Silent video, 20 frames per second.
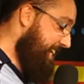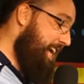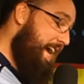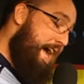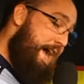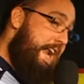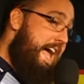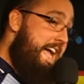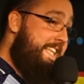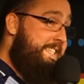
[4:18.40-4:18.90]

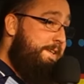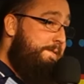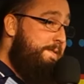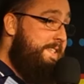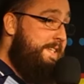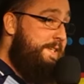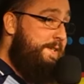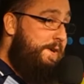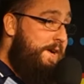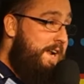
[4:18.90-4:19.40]
That's someone's
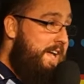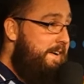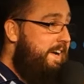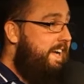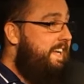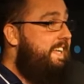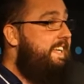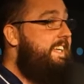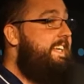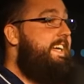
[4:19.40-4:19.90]
enjoying
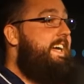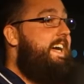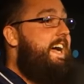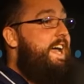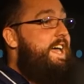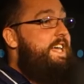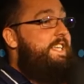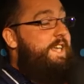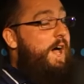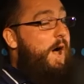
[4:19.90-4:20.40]

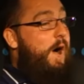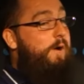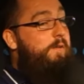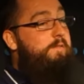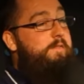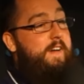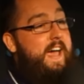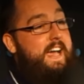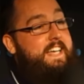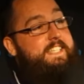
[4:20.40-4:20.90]
that. So
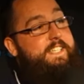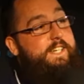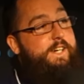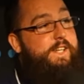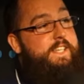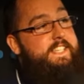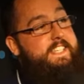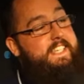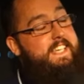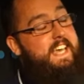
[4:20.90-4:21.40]

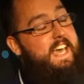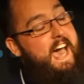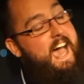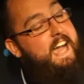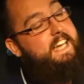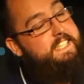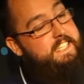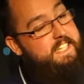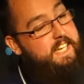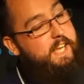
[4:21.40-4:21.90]
vexels,
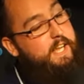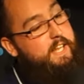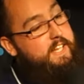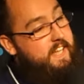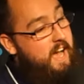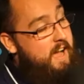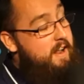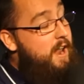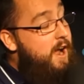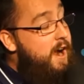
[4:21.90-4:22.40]
actually,
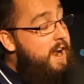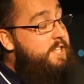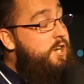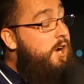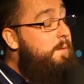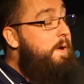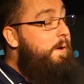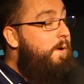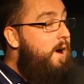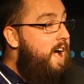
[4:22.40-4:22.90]
it
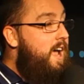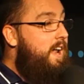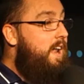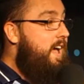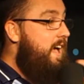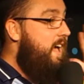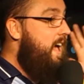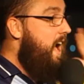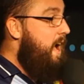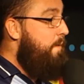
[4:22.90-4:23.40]
took me a
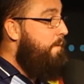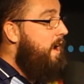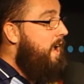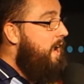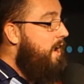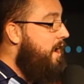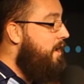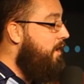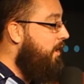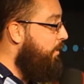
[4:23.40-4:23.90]
while, but I
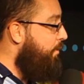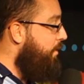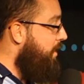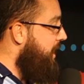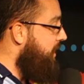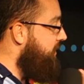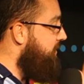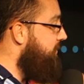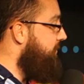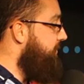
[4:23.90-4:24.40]
learned all the
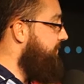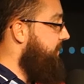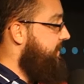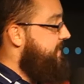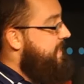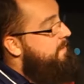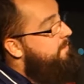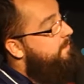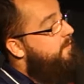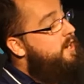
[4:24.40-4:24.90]
words. It's
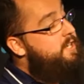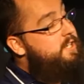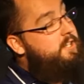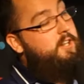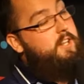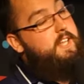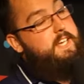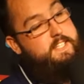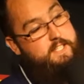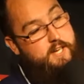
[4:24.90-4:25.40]
a
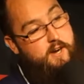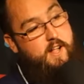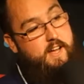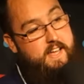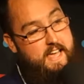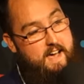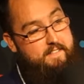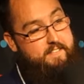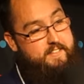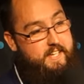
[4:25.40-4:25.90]
vertical external
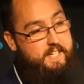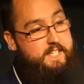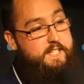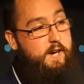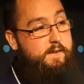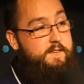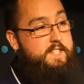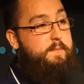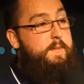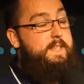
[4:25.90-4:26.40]
cavity
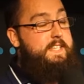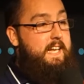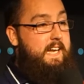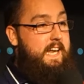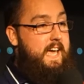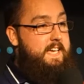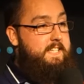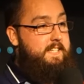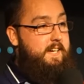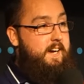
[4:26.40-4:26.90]
surface emitting
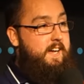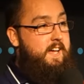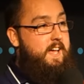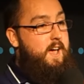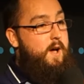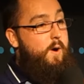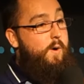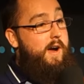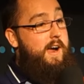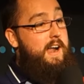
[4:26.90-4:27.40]
laser,
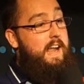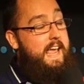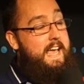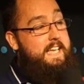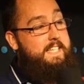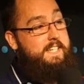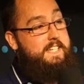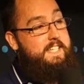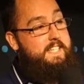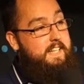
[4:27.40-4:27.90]
where
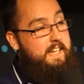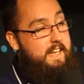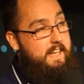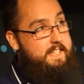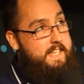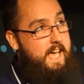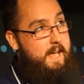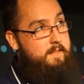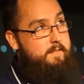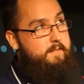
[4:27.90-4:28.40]
laser
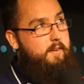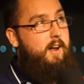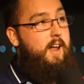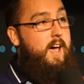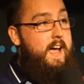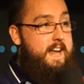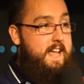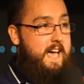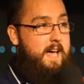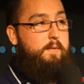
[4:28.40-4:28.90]
stands for
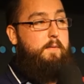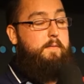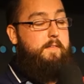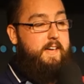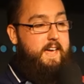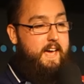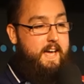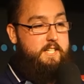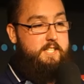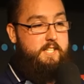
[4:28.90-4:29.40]
light
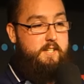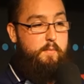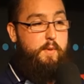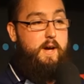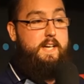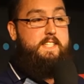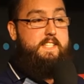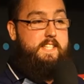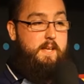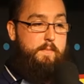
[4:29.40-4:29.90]
amplification by
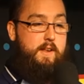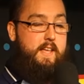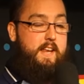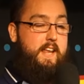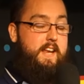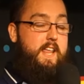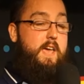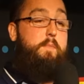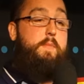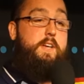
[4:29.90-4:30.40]

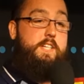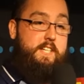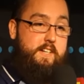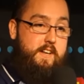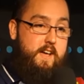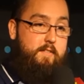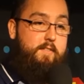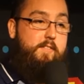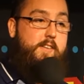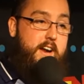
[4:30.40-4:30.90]
stimulated emission
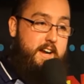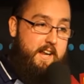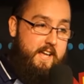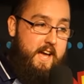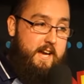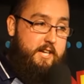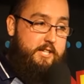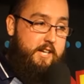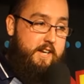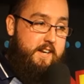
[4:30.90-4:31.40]
of
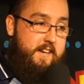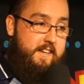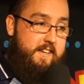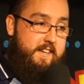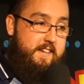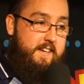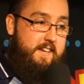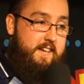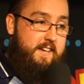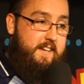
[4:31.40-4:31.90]
radiation.
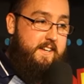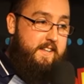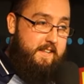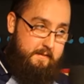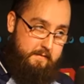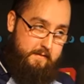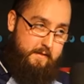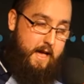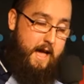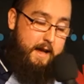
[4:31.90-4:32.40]

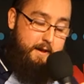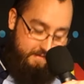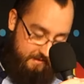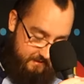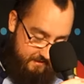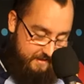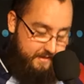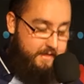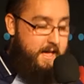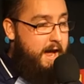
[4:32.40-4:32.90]

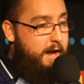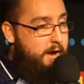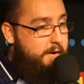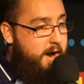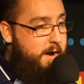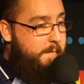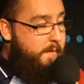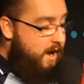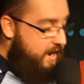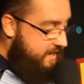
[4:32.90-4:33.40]
Thank you
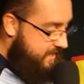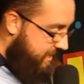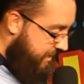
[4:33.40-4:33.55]
very much.